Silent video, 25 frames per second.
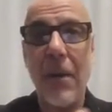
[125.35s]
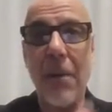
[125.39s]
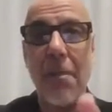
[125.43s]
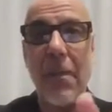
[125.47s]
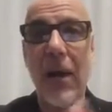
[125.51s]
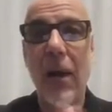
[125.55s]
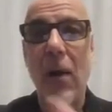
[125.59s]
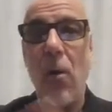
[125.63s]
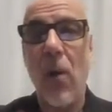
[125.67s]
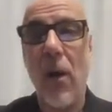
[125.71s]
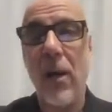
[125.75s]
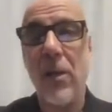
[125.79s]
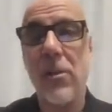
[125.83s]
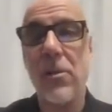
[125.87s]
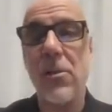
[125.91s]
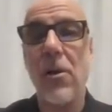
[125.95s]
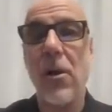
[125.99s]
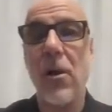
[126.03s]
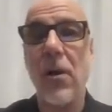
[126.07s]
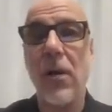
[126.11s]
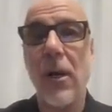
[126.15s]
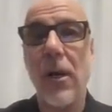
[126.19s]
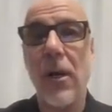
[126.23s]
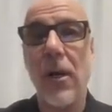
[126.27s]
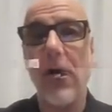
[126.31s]
The three big
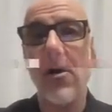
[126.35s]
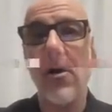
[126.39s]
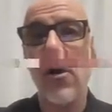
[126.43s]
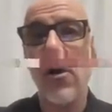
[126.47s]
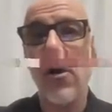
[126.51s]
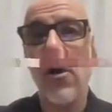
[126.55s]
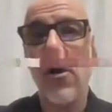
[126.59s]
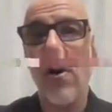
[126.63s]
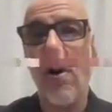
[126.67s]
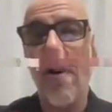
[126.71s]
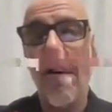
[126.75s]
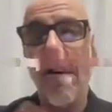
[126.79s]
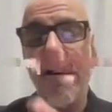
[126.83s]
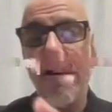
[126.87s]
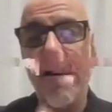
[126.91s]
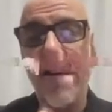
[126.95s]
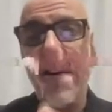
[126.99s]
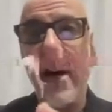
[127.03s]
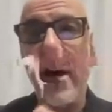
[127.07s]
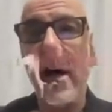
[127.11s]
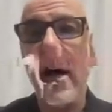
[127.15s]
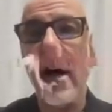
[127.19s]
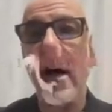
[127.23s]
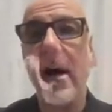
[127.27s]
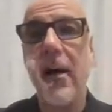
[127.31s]
ones are, you know, of
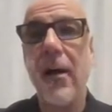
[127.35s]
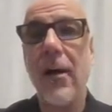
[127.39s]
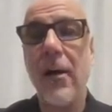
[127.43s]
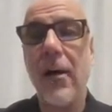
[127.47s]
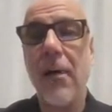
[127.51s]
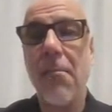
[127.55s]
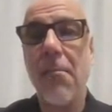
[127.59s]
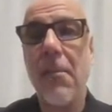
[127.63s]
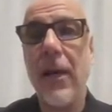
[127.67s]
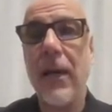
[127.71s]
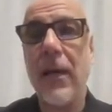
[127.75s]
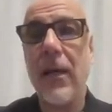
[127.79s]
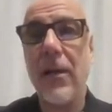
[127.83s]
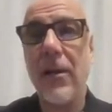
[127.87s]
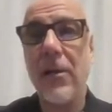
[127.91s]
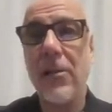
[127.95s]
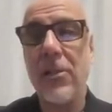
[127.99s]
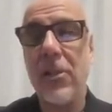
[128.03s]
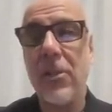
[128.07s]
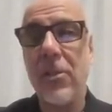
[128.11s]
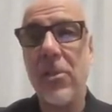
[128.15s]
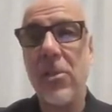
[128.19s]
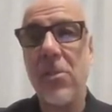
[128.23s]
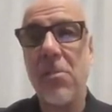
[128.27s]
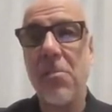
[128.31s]
fear,
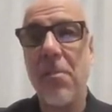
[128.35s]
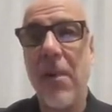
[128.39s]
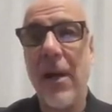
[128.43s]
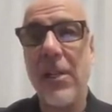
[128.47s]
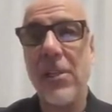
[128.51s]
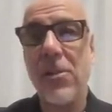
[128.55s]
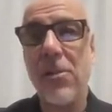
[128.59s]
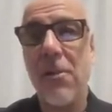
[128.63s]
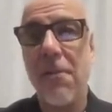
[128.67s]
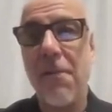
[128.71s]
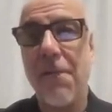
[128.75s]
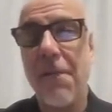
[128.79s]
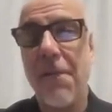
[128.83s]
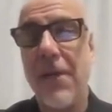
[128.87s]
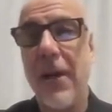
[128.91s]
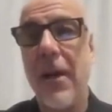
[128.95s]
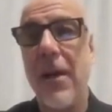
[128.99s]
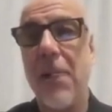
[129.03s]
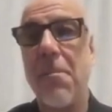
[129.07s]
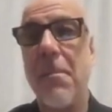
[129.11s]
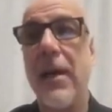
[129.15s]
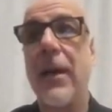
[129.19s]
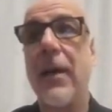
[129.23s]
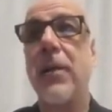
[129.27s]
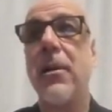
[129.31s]
making decisions based on
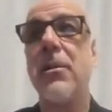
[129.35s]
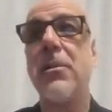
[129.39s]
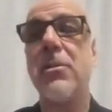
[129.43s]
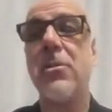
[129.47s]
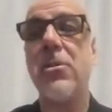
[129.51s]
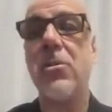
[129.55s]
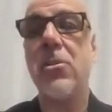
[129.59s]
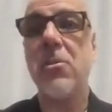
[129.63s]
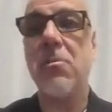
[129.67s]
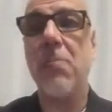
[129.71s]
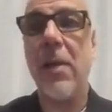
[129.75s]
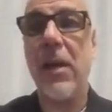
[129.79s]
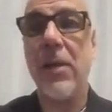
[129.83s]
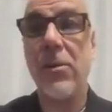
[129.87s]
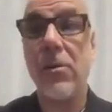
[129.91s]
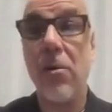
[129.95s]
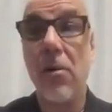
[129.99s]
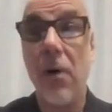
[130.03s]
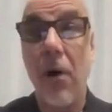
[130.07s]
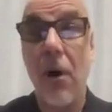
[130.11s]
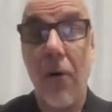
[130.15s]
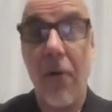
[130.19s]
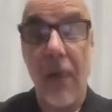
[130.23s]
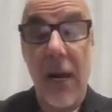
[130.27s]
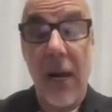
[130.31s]
fear, making decisions
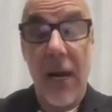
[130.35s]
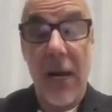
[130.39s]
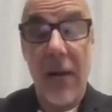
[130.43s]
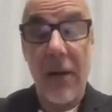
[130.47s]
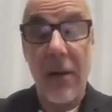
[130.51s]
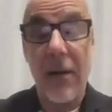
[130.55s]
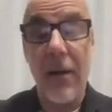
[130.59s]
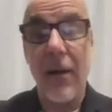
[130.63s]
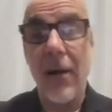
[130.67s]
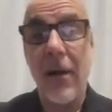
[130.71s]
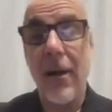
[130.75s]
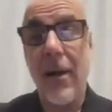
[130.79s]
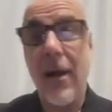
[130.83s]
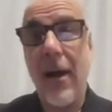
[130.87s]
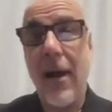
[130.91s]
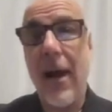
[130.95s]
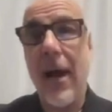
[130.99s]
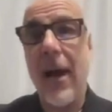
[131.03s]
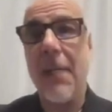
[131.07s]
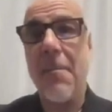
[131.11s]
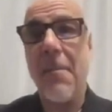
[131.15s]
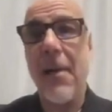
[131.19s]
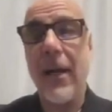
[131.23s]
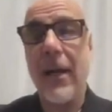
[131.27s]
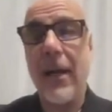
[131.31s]
based on greed,
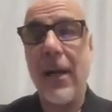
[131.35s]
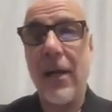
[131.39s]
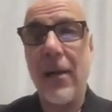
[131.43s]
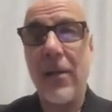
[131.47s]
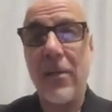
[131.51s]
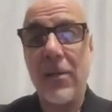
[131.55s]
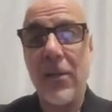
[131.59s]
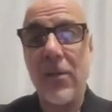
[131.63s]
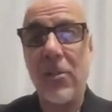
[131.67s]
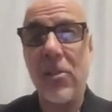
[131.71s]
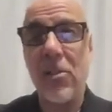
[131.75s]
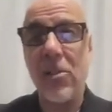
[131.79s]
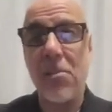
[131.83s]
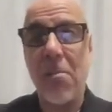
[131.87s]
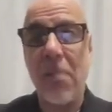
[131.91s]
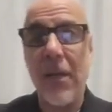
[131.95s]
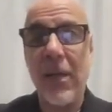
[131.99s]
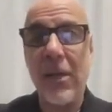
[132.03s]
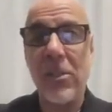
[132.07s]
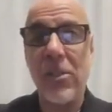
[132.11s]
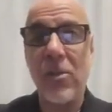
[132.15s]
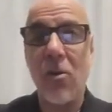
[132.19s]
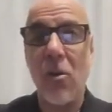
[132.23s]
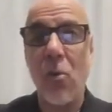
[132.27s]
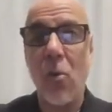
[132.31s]
and making
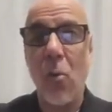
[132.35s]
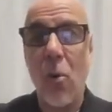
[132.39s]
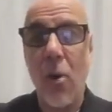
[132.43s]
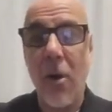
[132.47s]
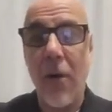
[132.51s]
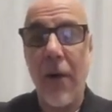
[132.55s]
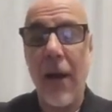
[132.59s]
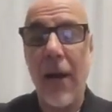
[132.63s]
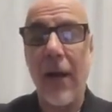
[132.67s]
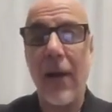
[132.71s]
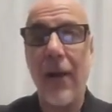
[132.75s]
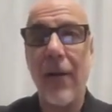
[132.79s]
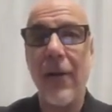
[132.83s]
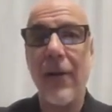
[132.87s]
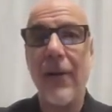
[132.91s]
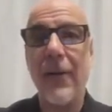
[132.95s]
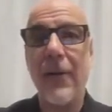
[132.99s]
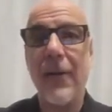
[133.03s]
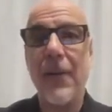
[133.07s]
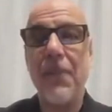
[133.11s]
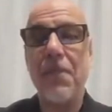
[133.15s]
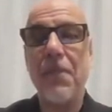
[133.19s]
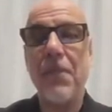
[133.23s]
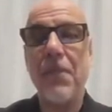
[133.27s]
decisions based on worry.